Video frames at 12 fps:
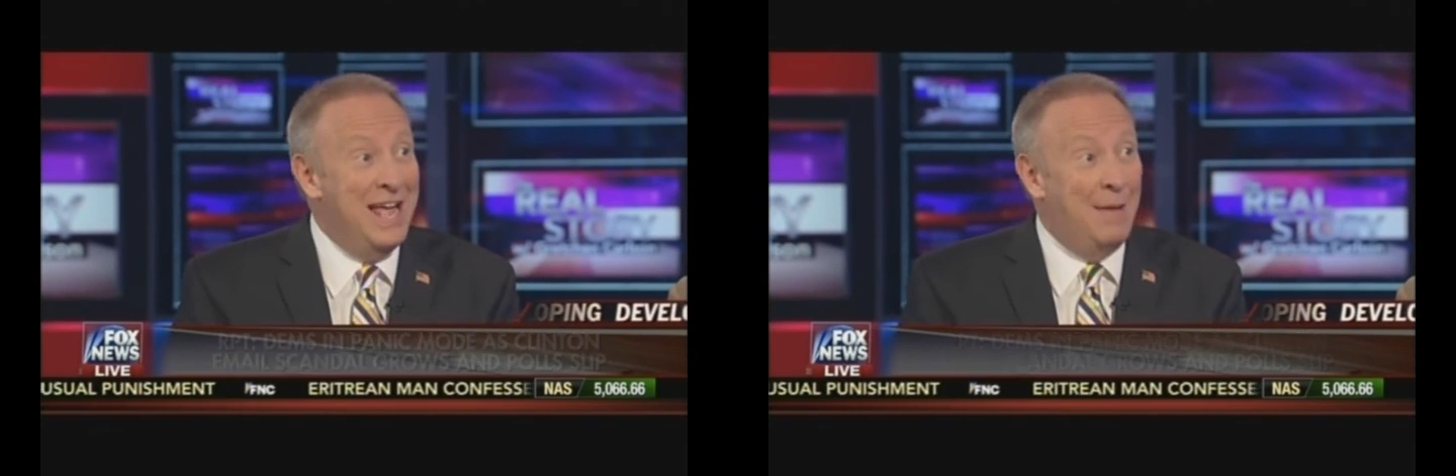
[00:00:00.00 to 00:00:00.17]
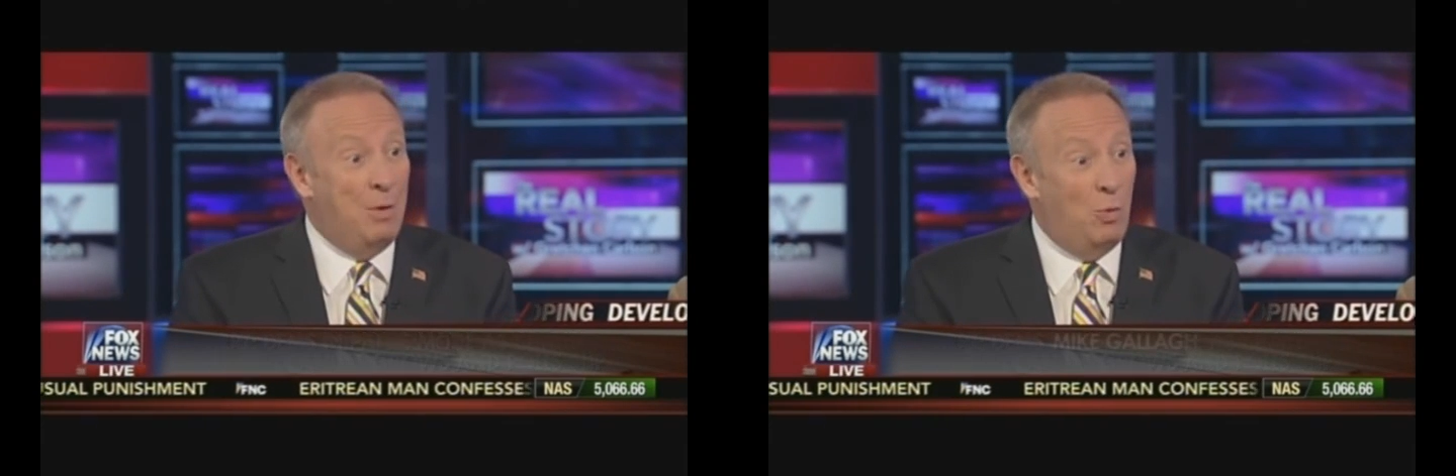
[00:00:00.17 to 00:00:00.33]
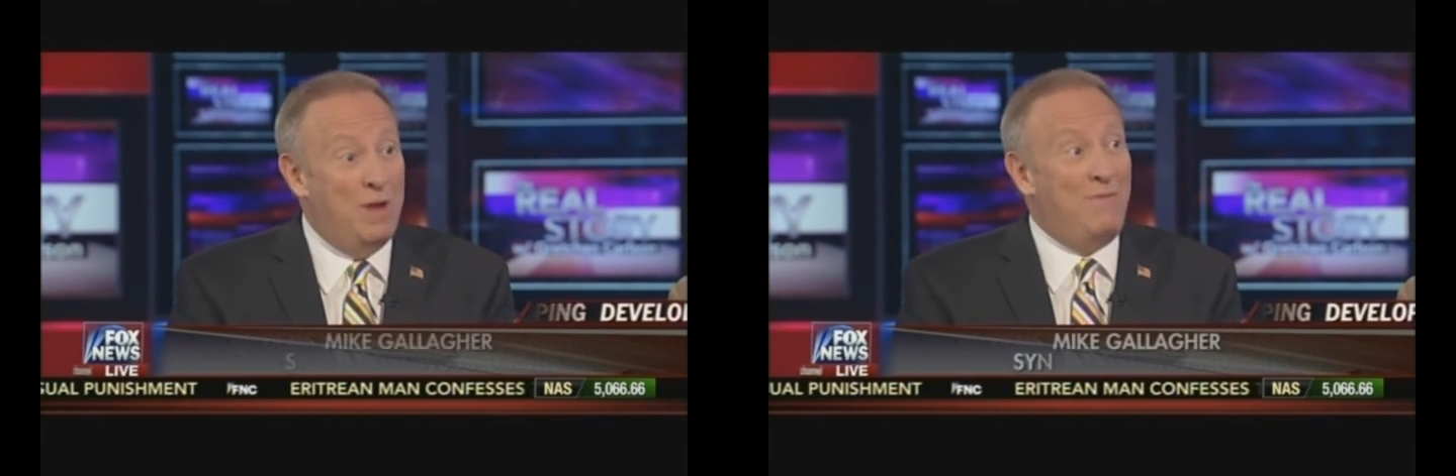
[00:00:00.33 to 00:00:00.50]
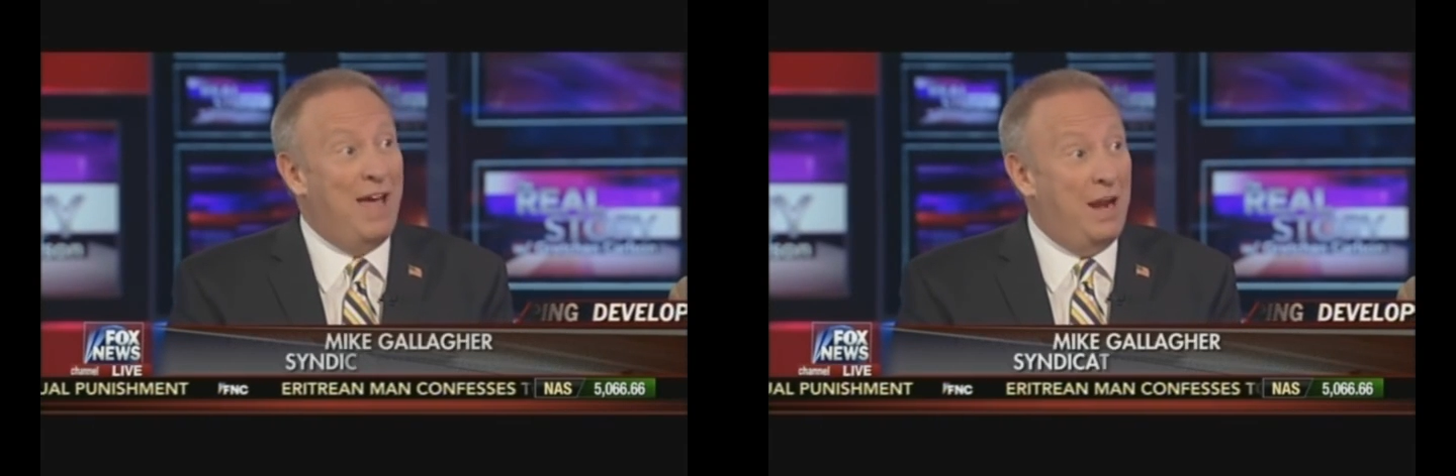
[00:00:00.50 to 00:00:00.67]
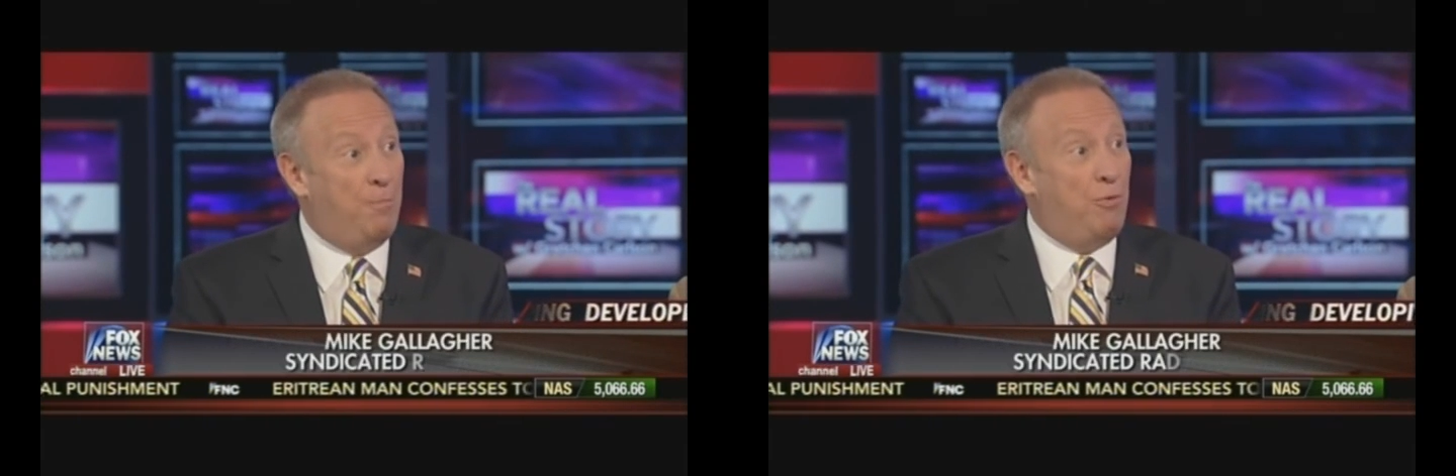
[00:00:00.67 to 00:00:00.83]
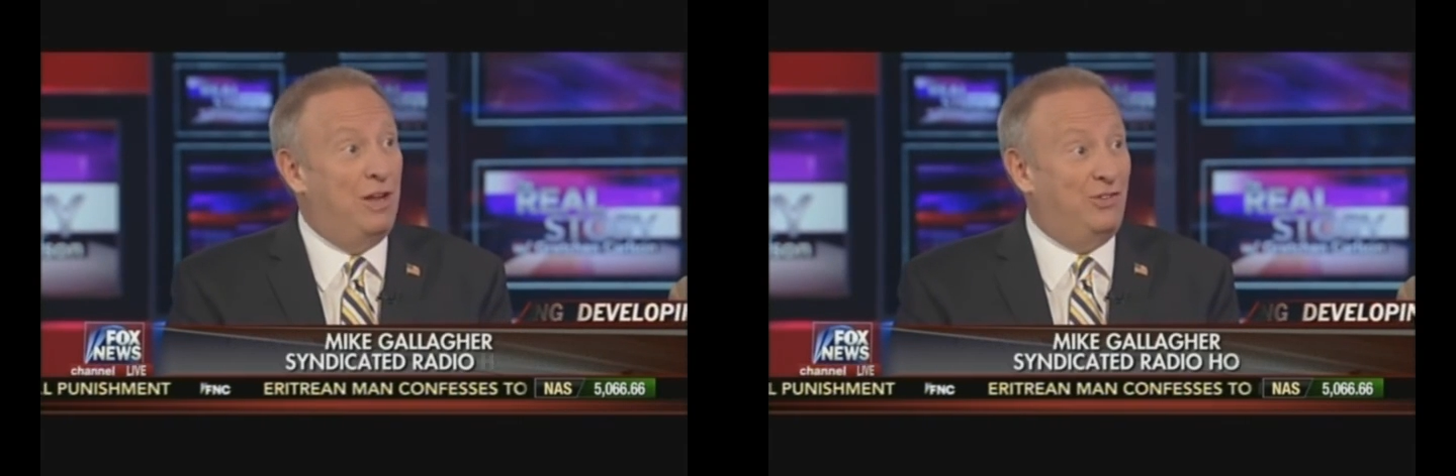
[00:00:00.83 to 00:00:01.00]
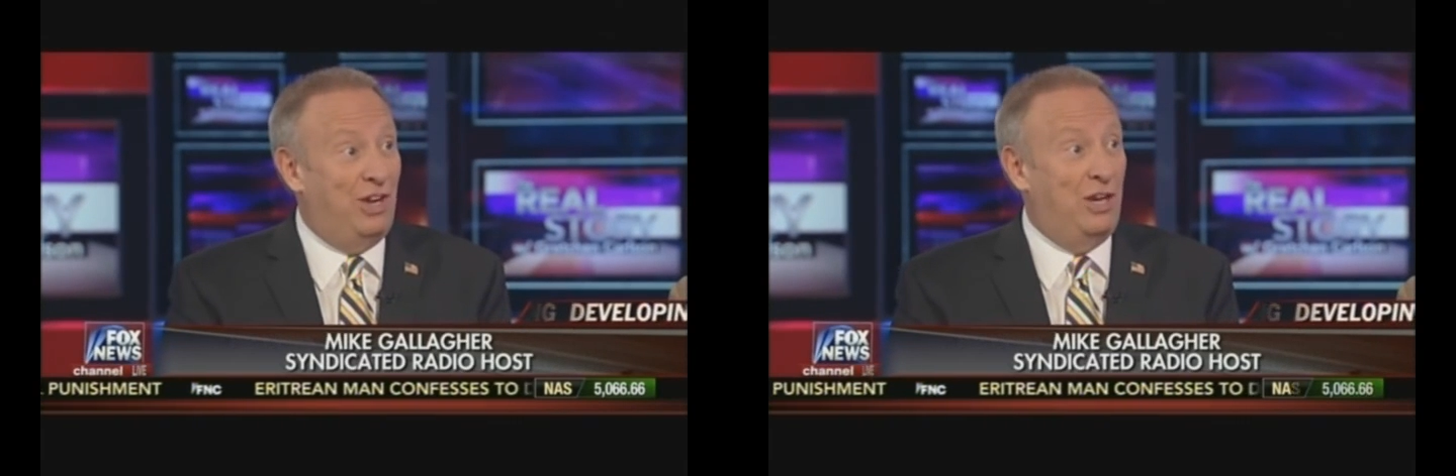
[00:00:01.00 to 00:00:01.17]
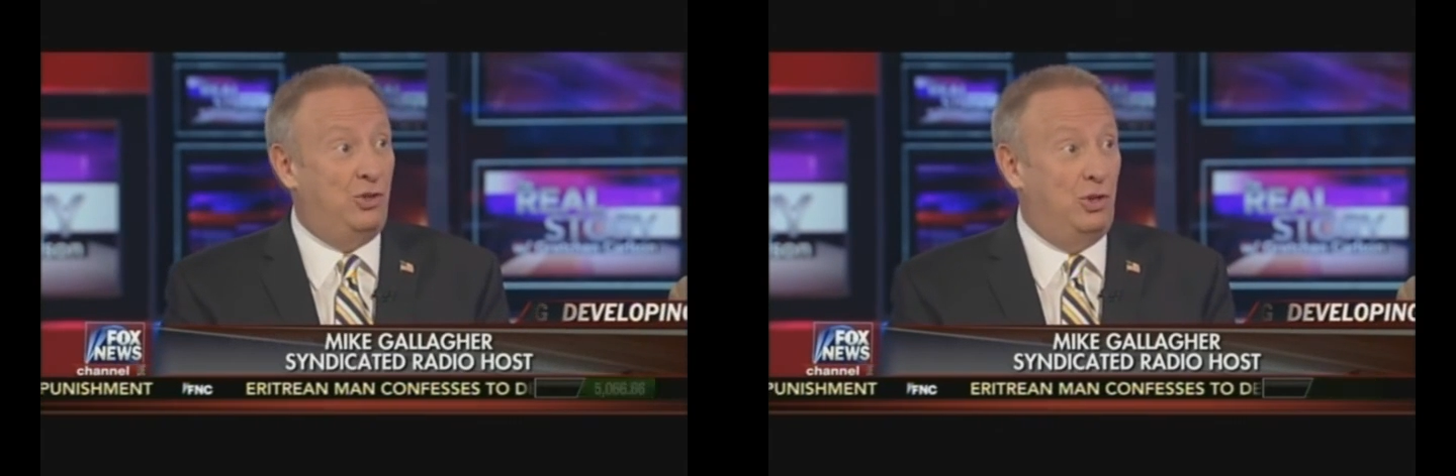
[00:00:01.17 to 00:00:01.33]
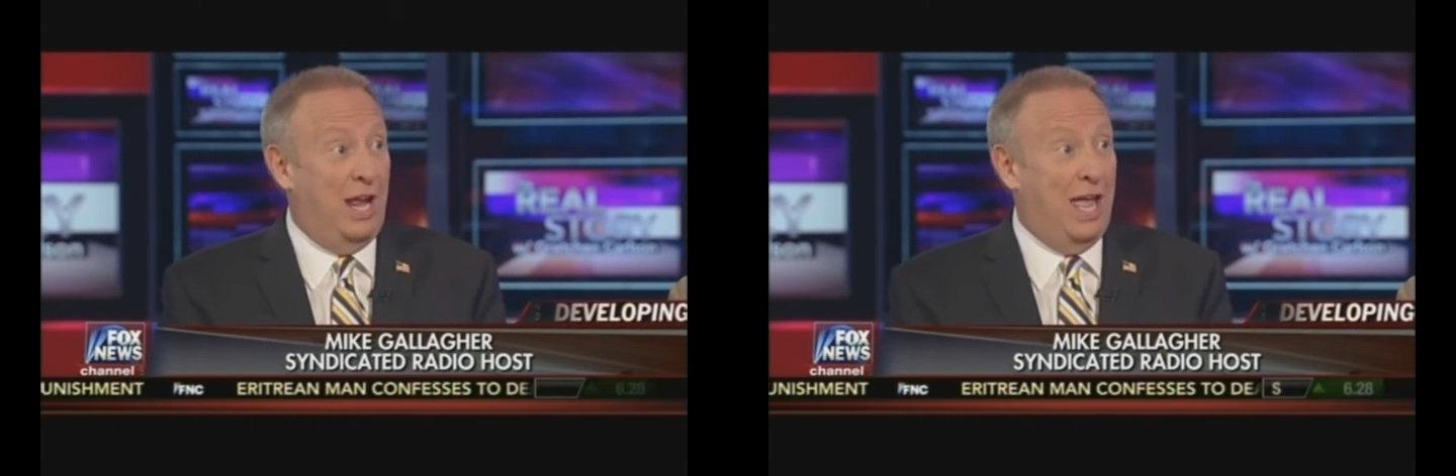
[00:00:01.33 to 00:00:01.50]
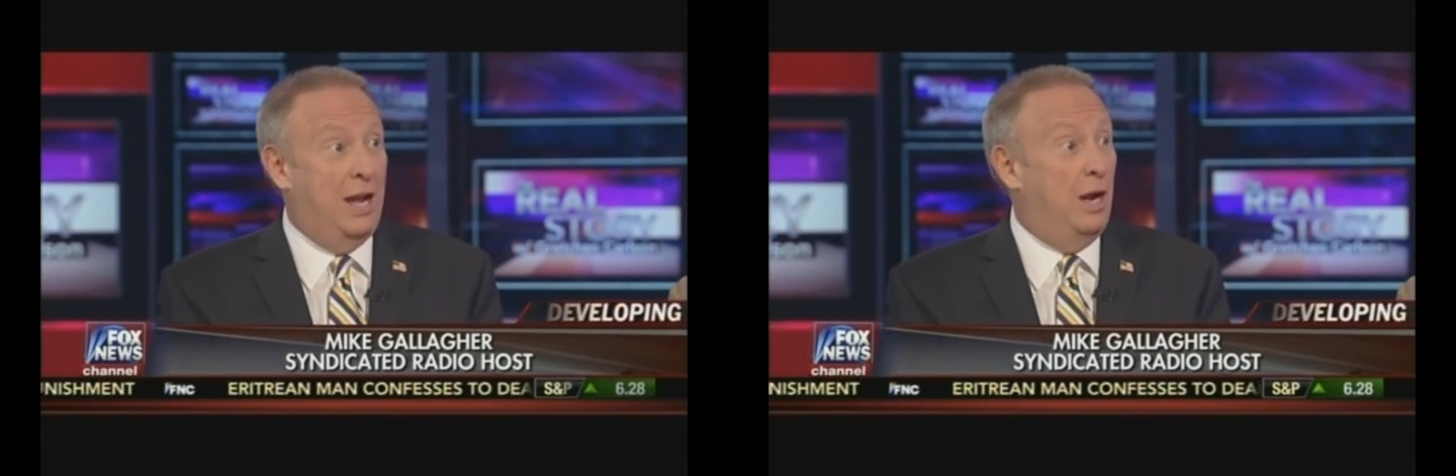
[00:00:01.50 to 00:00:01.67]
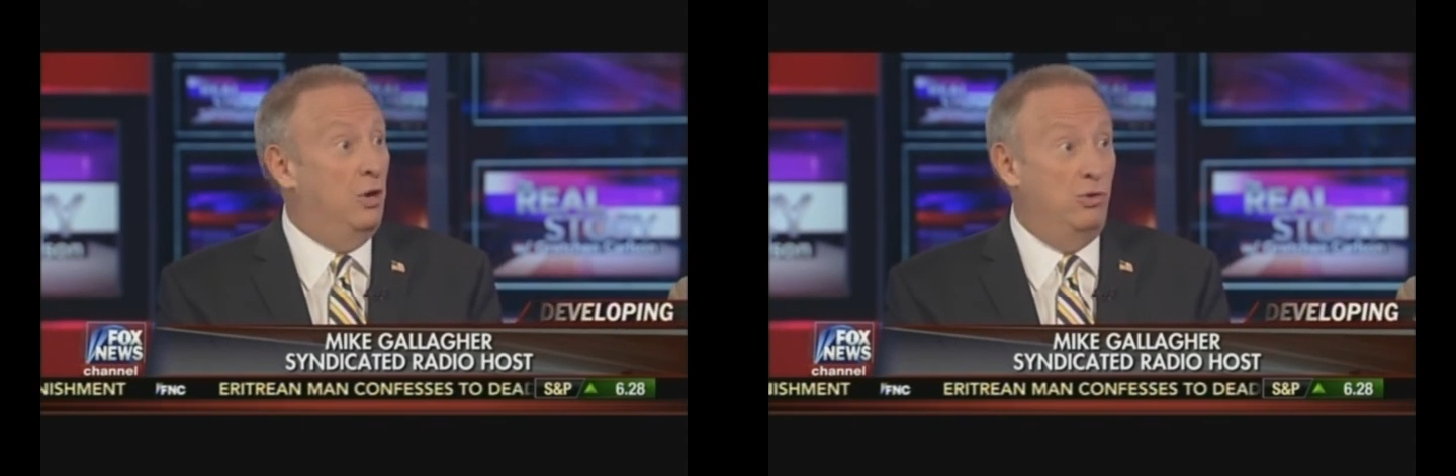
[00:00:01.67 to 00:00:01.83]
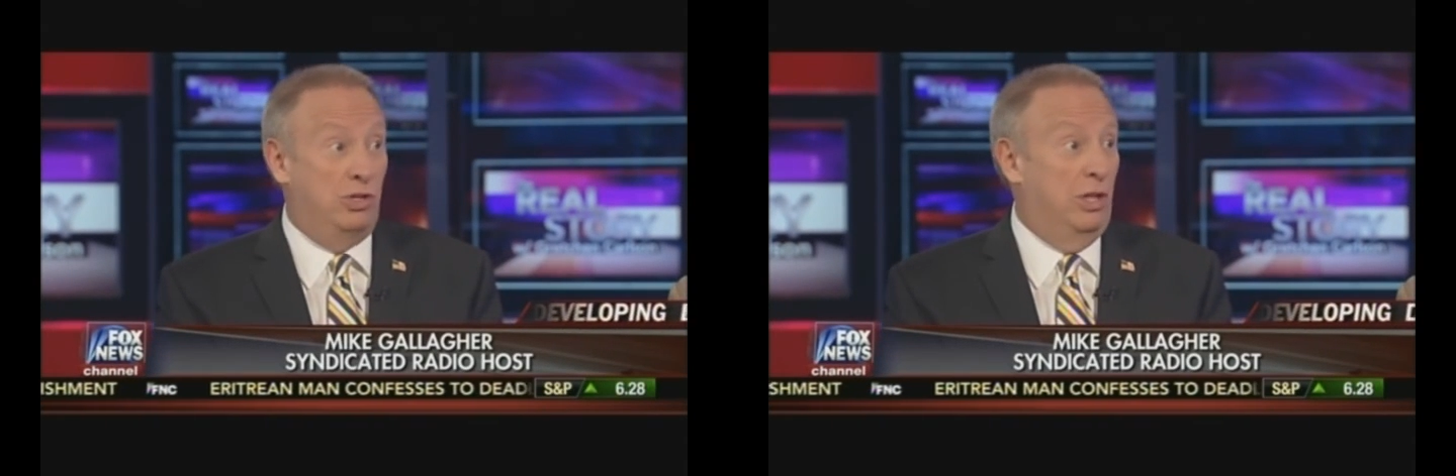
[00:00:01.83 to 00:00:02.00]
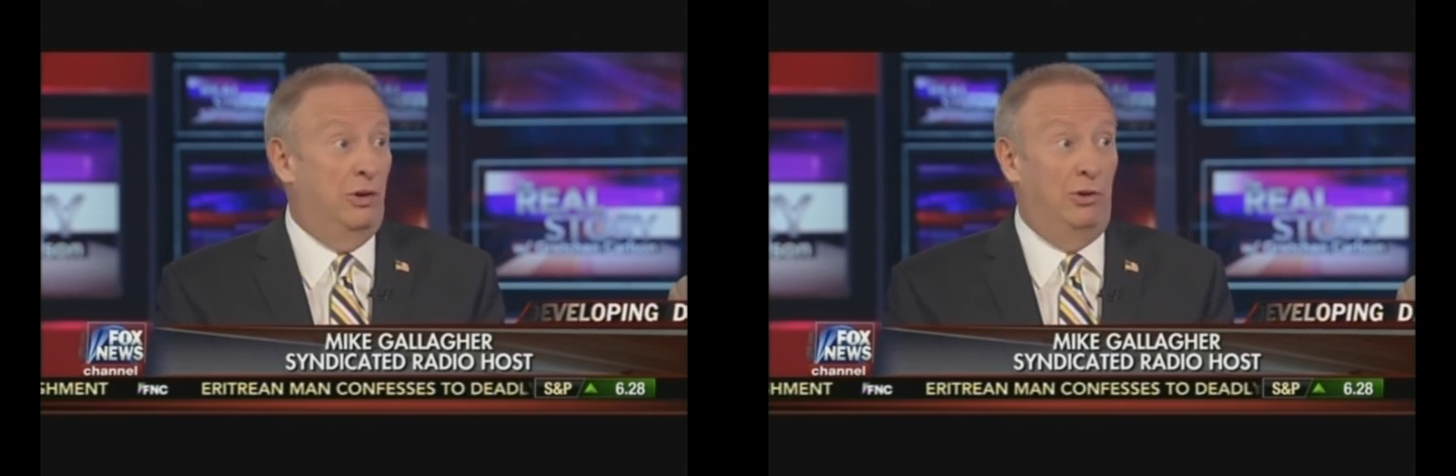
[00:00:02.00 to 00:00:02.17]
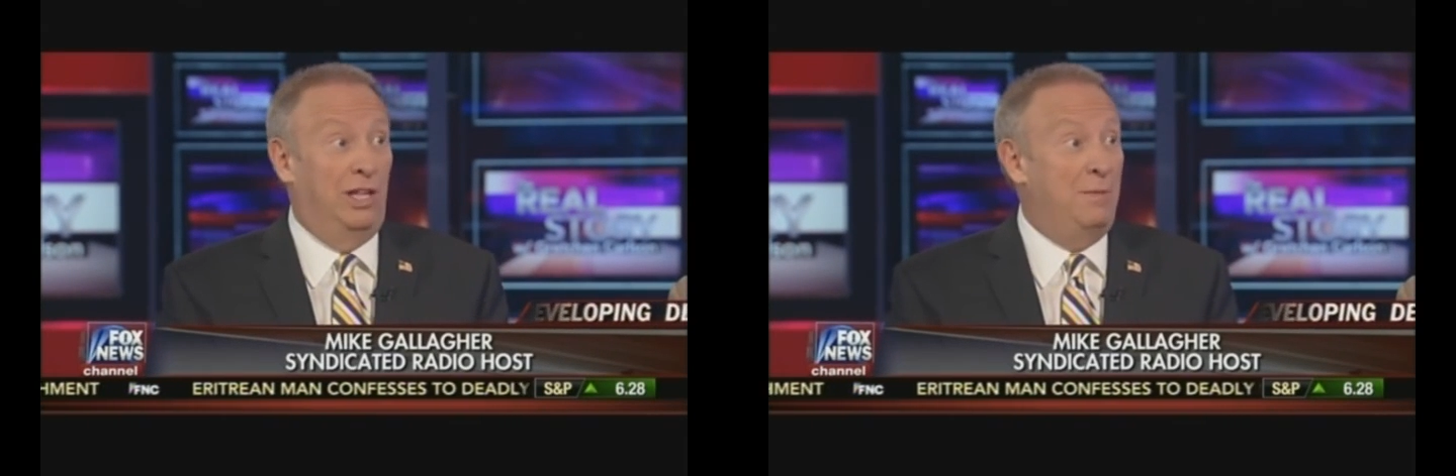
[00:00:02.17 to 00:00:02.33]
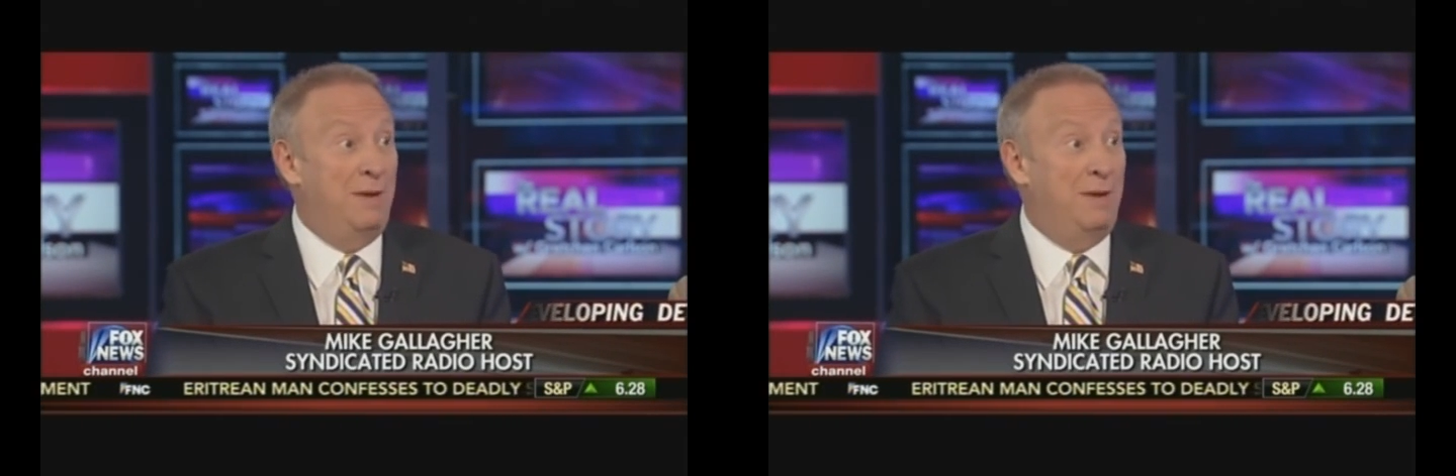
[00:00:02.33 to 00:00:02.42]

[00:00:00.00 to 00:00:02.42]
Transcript: I mean, we've got a presidential candidate who's literally